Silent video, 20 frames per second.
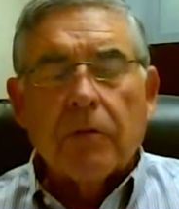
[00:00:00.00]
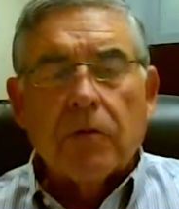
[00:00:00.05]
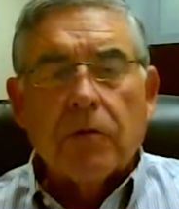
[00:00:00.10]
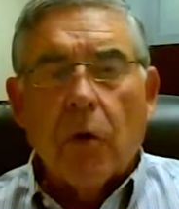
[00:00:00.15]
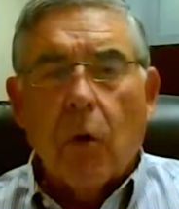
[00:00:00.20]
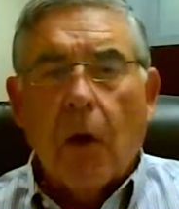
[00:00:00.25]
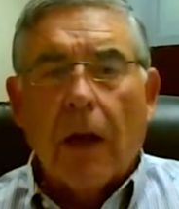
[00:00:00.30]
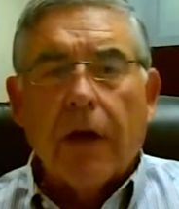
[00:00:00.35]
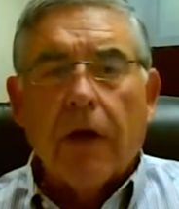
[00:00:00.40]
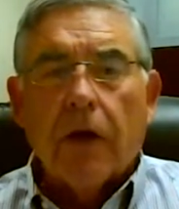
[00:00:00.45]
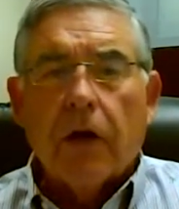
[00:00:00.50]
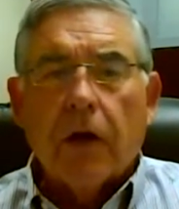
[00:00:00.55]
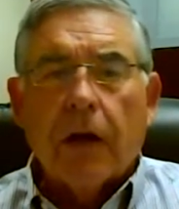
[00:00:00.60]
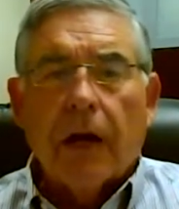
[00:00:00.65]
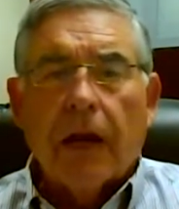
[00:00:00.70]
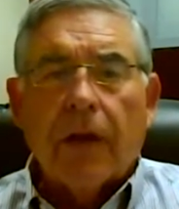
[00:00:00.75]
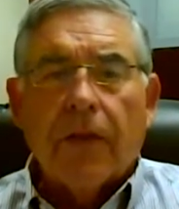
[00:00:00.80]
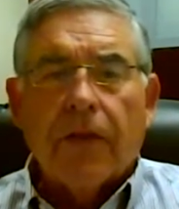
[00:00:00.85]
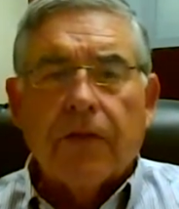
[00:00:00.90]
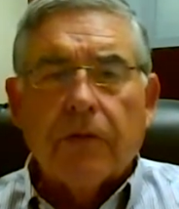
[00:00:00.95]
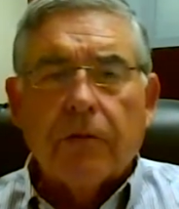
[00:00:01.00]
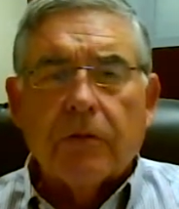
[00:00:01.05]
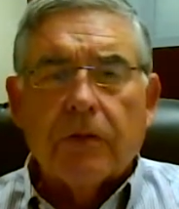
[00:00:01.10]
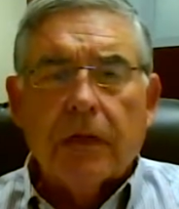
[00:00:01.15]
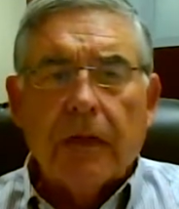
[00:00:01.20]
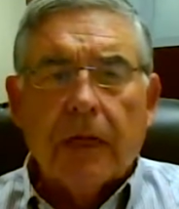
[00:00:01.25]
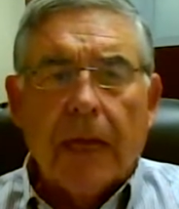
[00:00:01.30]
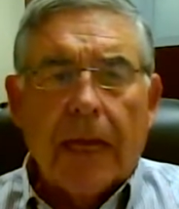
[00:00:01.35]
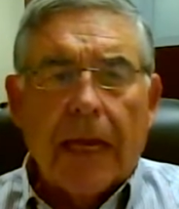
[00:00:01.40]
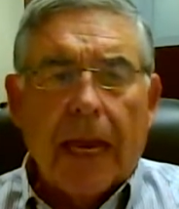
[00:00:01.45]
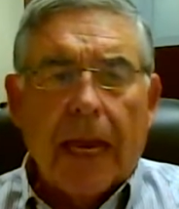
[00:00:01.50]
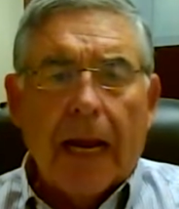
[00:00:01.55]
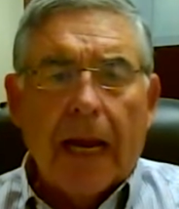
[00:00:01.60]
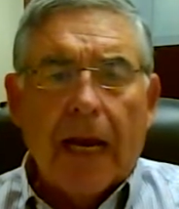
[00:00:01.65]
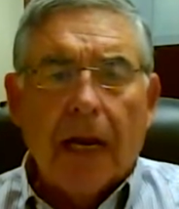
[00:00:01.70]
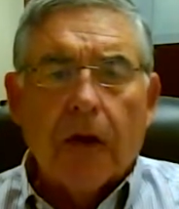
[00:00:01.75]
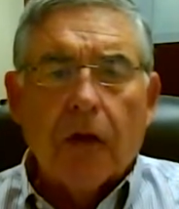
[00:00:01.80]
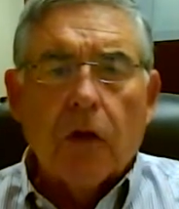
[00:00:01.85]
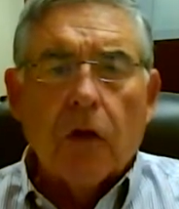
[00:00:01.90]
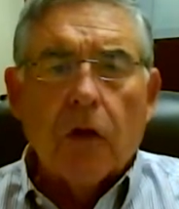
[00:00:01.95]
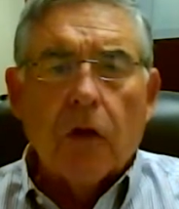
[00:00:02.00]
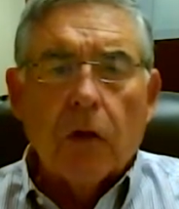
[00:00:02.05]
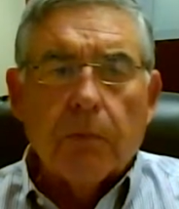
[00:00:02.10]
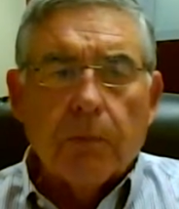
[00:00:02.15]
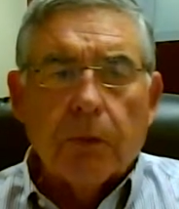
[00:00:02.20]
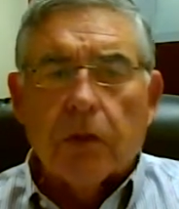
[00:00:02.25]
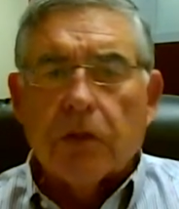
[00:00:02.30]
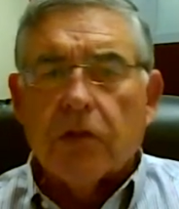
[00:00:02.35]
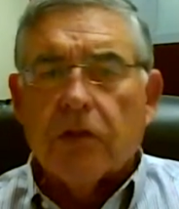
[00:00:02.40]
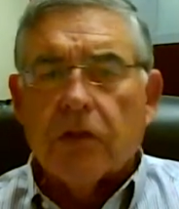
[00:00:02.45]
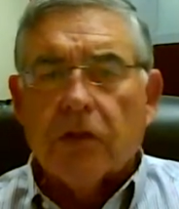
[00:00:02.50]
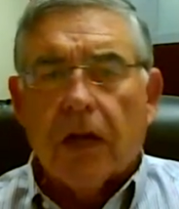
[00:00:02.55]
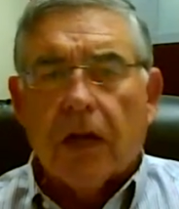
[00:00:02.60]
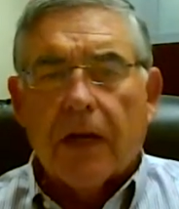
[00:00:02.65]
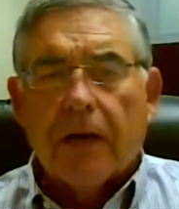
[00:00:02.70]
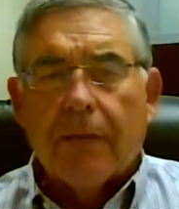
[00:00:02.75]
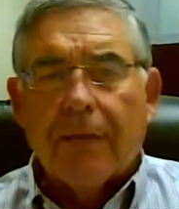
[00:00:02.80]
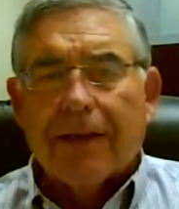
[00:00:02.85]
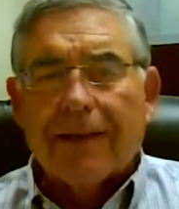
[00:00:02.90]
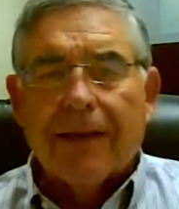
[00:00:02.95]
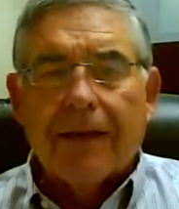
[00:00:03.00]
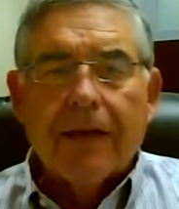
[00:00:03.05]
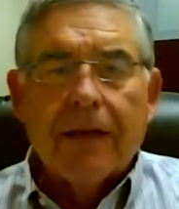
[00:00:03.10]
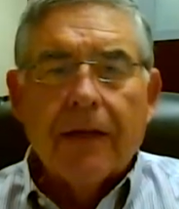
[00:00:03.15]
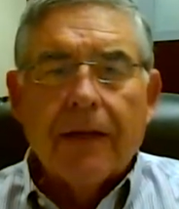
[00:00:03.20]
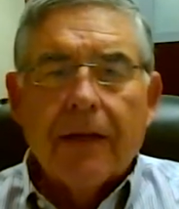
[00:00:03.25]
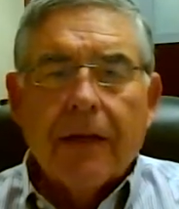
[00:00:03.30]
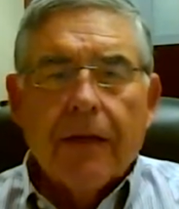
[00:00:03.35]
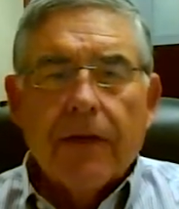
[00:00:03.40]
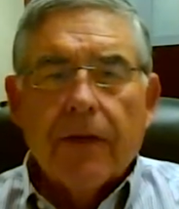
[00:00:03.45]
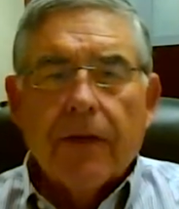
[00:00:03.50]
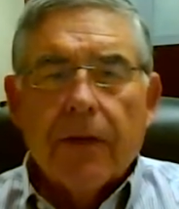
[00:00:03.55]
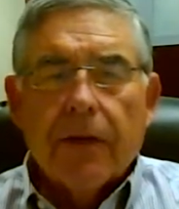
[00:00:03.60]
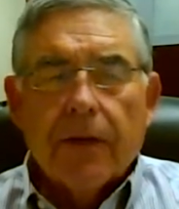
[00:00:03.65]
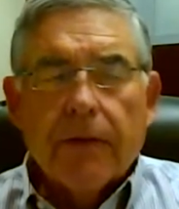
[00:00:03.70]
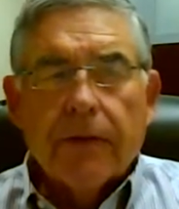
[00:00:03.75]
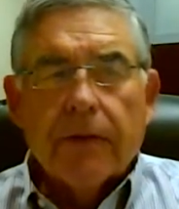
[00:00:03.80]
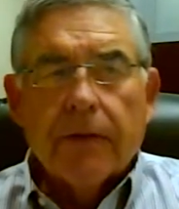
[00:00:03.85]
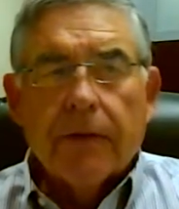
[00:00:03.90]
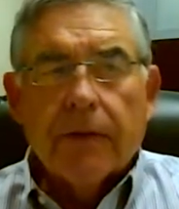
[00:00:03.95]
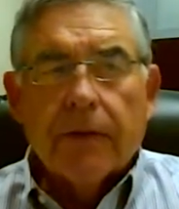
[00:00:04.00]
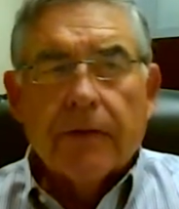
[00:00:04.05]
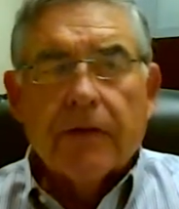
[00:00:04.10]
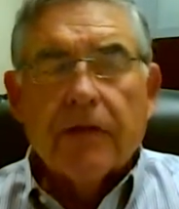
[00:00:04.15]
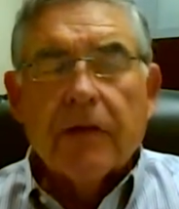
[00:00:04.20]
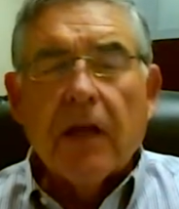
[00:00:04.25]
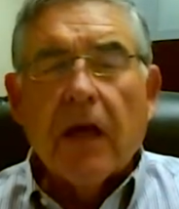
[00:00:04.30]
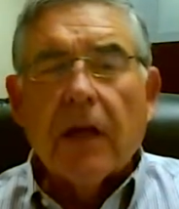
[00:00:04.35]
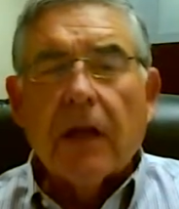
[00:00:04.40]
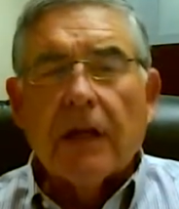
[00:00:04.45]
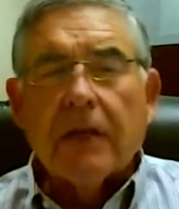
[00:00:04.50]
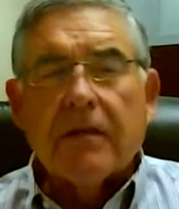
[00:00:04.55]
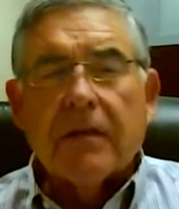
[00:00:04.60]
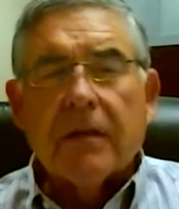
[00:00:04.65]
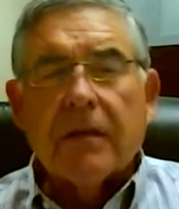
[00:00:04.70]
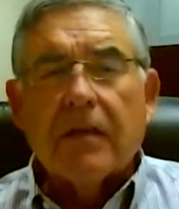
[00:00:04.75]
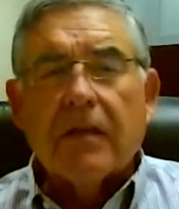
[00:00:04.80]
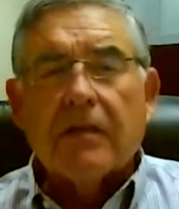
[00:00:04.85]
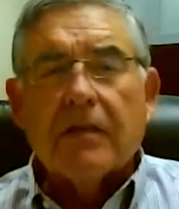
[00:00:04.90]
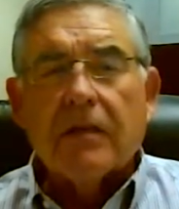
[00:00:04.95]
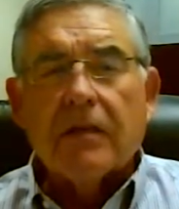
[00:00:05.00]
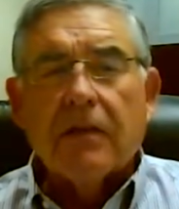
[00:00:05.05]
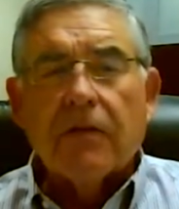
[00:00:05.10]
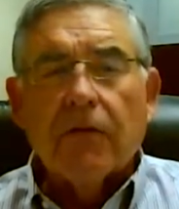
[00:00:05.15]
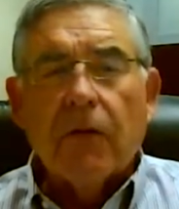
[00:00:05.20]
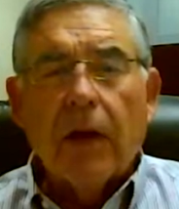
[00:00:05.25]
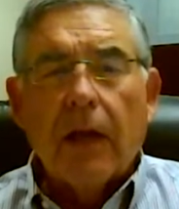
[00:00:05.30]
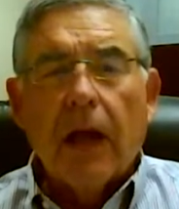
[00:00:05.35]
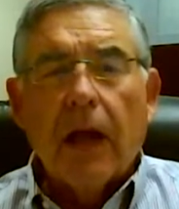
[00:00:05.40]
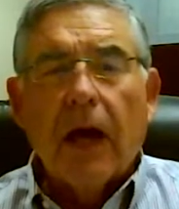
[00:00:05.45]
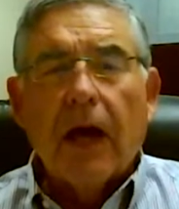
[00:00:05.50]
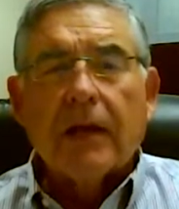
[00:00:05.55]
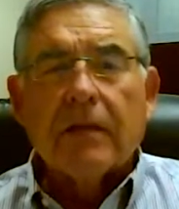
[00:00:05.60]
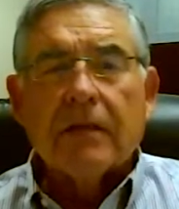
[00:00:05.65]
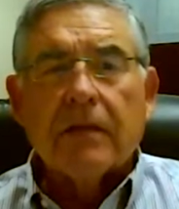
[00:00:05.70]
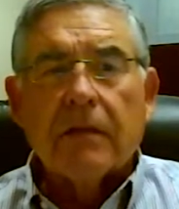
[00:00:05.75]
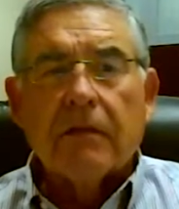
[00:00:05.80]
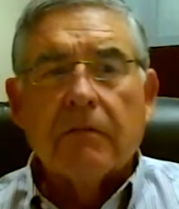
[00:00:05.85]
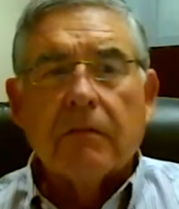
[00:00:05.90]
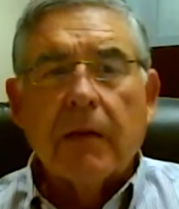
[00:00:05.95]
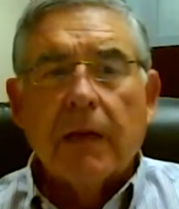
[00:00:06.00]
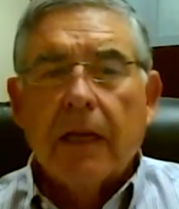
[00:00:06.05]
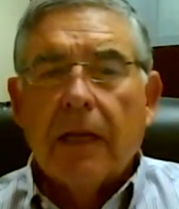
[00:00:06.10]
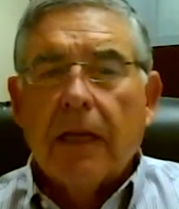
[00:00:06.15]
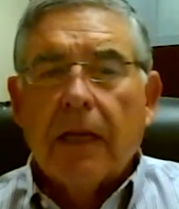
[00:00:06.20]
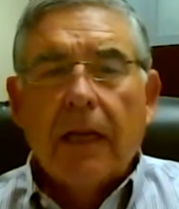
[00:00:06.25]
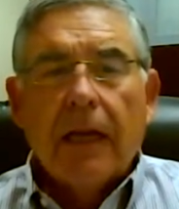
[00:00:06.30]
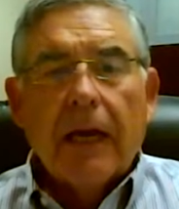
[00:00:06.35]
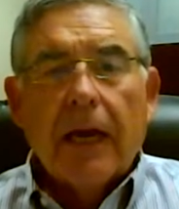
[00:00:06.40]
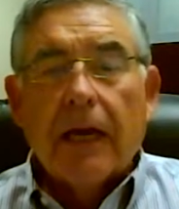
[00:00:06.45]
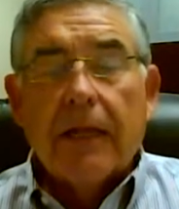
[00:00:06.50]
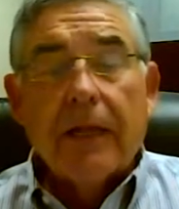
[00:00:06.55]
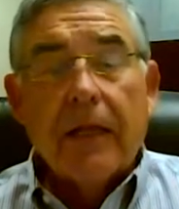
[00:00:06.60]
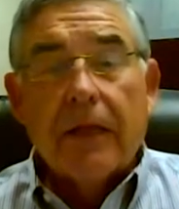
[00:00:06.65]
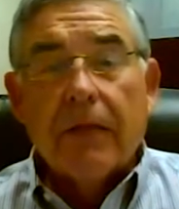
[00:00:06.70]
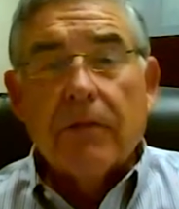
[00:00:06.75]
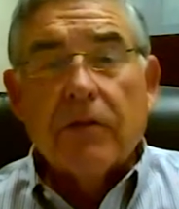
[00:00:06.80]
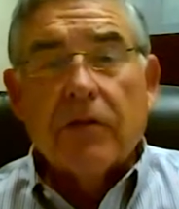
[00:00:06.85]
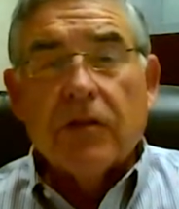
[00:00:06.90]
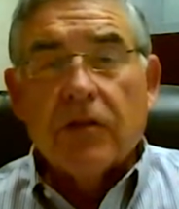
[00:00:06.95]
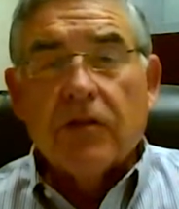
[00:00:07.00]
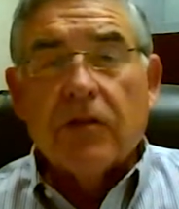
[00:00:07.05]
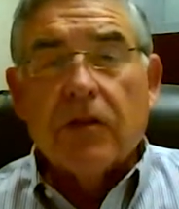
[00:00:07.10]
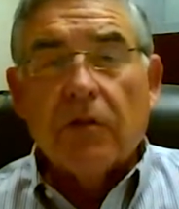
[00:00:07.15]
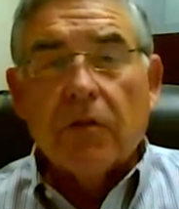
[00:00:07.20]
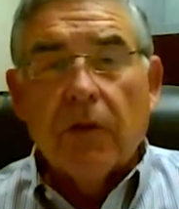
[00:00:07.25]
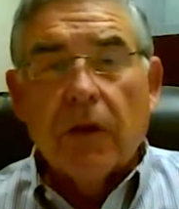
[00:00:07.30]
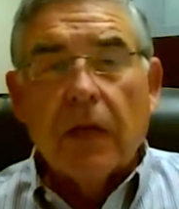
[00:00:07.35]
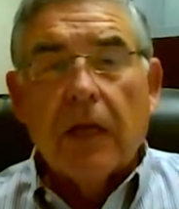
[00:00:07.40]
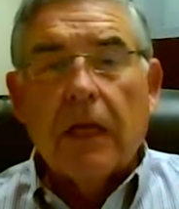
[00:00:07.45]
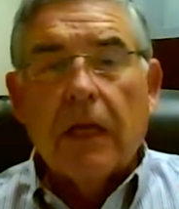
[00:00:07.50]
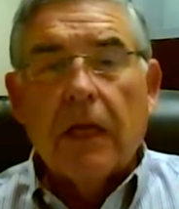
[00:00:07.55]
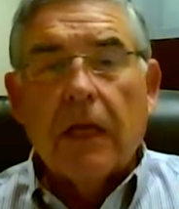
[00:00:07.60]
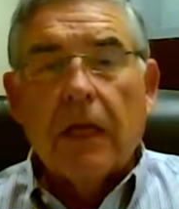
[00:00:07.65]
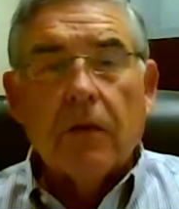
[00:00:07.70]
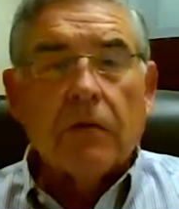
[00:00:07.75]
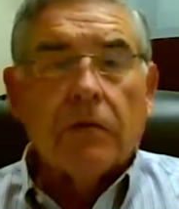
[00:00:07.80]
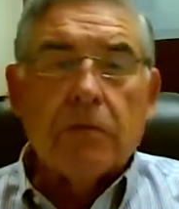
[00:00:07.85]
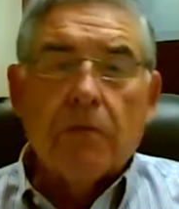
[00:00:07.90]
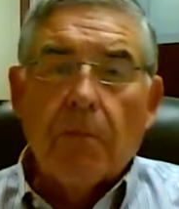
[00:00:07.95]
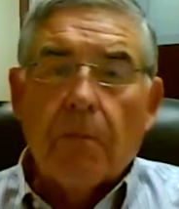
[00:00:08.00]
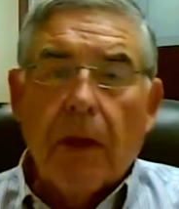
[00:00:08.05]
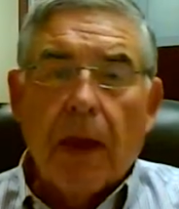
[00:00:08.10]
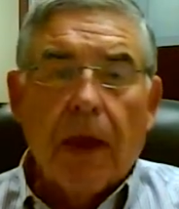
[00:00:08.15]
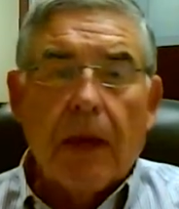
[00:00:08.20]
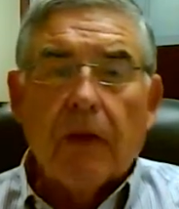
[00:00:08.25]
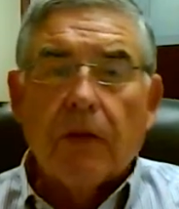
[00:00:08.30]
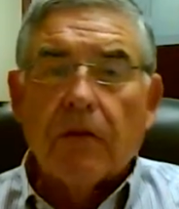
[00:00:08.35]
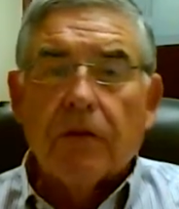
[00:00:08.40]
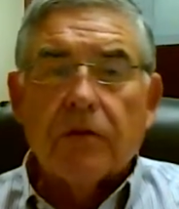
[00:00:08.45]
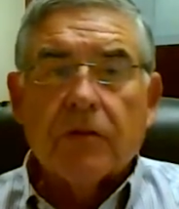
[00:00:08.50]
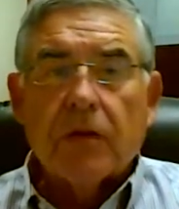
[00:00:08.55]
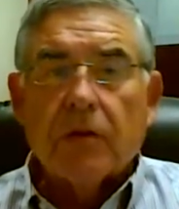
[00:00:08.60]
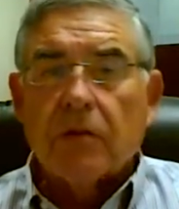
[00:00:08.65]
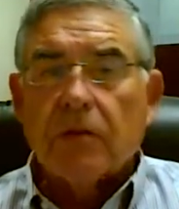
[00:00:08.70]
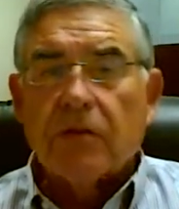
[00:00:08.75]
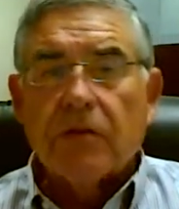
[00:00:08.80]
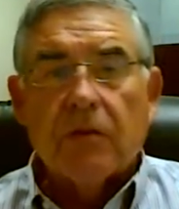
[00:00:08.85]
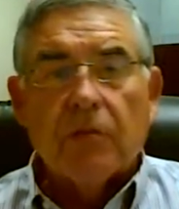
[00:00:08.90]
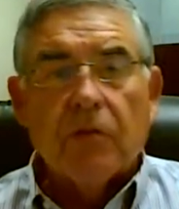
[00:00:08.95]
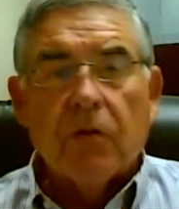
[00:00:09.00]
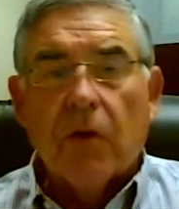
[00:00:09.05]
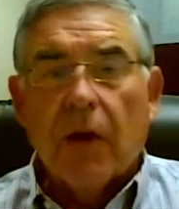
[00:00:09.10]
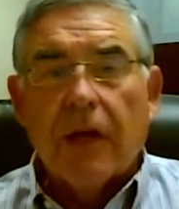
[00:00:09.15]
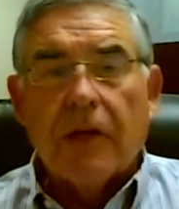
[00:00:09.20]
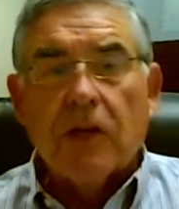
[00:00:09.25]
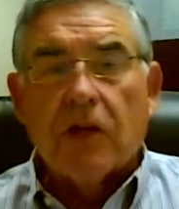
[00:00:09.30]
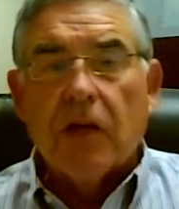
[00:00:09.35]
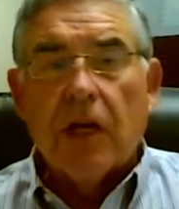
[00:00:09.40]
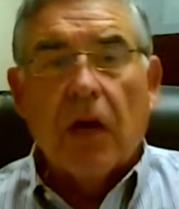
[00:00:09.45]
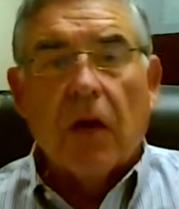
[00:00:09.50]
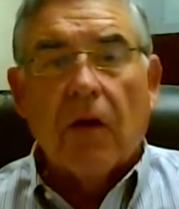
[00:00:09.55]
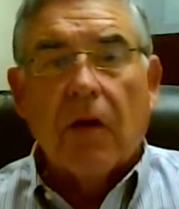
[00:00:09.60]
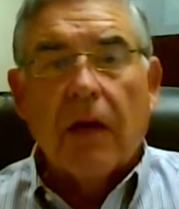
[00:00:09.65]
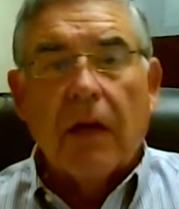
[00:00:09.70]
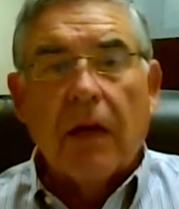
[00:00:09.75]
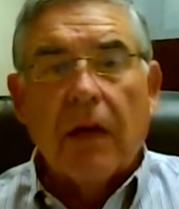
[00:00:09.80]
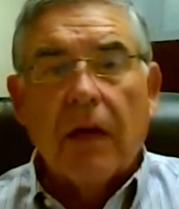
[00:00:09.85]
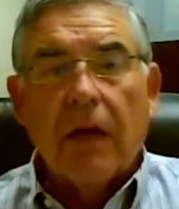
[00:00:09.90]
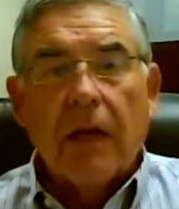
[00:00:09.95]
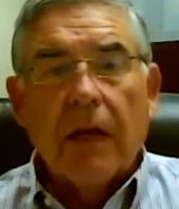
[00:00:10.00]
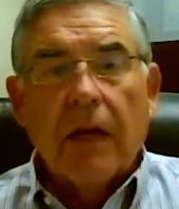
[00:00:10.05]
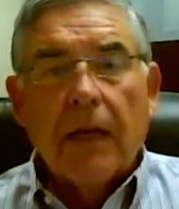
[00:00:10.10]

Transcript: was quite good. She was an analytical person talking about the study and statistics of weight loss, and there was just there were some panels. There was some great sharing.